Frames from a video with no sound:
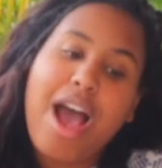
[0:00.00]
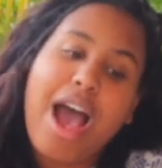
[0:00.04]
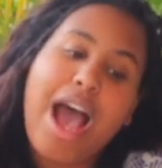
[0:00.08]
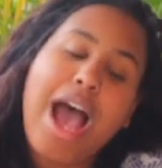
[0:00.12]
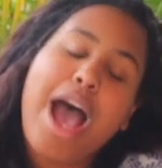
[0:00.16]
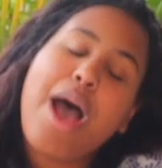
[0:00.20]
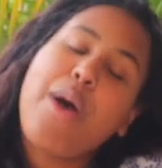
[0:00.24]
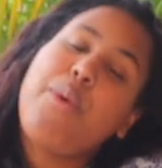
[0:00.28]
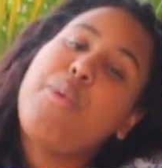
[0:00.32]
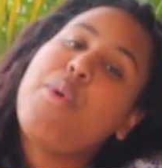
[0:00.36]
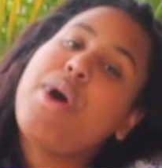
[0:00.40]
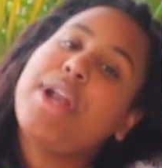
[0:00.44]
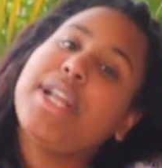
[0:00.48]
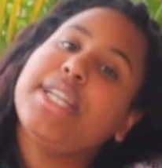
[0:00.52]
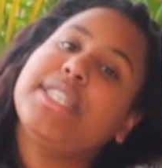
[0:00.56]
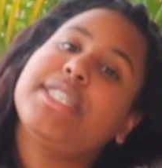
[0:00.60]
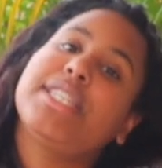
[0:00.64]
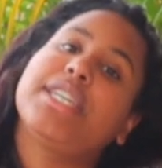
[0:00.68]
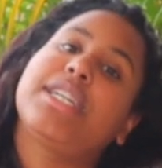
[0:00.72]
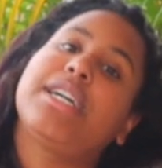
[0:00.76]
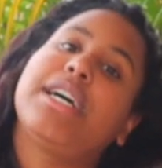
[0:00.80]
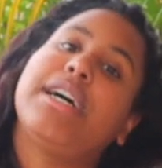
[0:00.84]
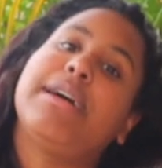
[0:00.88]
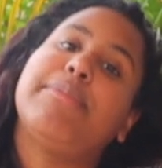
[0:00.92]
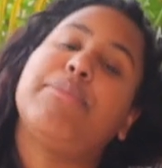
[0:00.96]
I
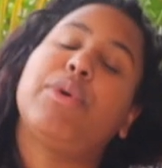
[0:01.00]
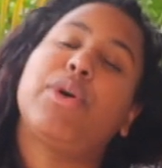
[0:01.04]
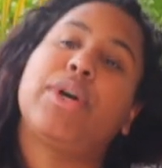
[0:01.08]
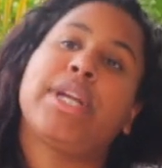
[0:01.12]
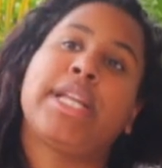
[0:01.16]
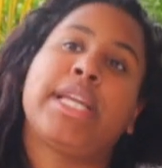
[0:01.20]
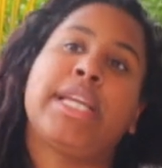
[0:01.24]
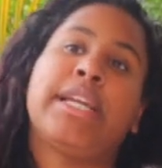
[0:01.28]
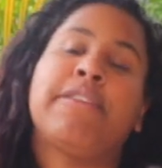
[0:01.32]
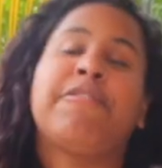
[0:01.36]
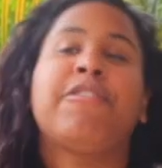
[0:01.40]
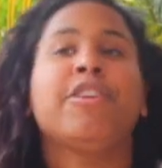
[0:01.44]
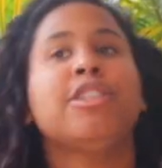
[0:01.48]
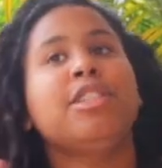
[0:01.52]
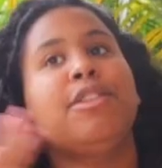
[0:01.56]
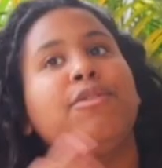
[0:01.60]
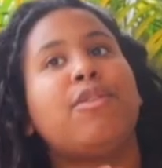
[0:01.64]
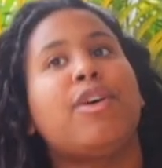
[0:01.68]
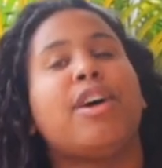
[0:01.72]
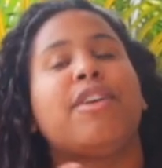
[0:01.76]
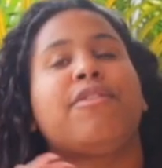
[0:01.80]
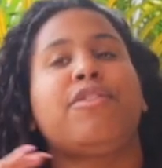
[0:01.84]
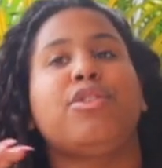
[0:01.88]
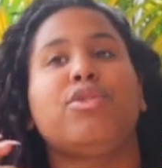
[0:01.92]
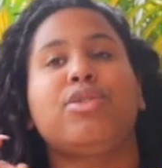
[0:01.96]
wanted to come on here. First of
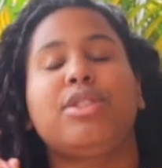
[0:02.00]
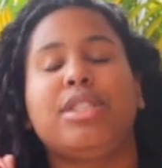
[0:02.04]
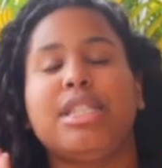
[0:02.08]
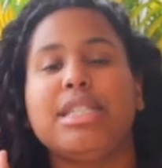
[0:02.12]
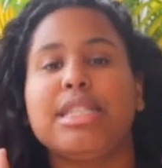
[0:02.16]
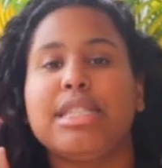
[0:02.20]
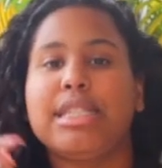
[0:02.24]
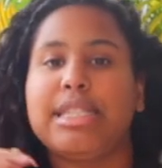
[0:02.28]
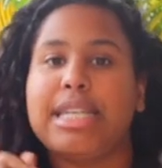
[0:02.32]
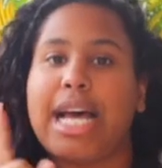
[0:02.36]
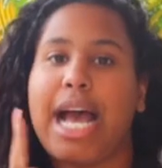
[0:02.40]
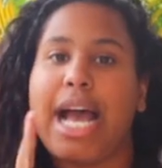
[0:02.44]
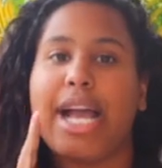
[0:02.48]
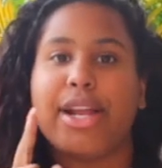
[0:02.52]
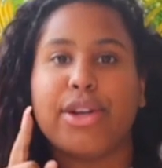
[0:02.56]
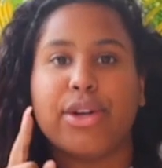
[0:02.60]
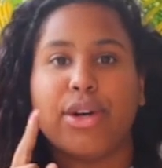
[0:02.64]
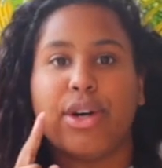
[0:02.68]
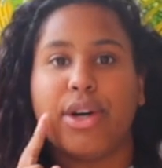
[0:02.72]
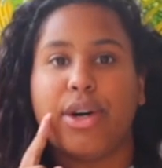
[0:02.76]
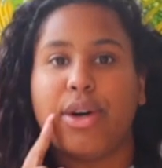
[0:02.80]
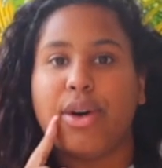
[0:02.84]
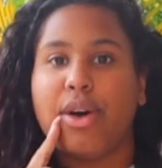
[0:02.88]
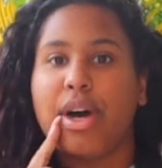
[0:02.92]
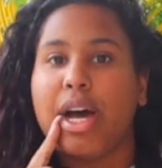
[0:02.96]
all, if you see the
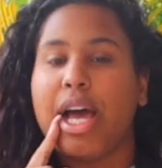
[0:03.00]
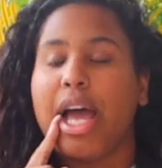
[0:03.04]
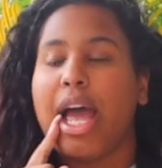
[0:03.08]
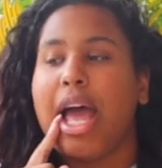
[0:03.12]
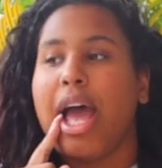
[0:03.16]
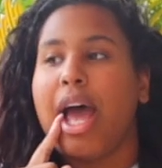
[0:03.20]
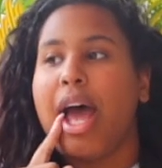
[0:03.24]
title,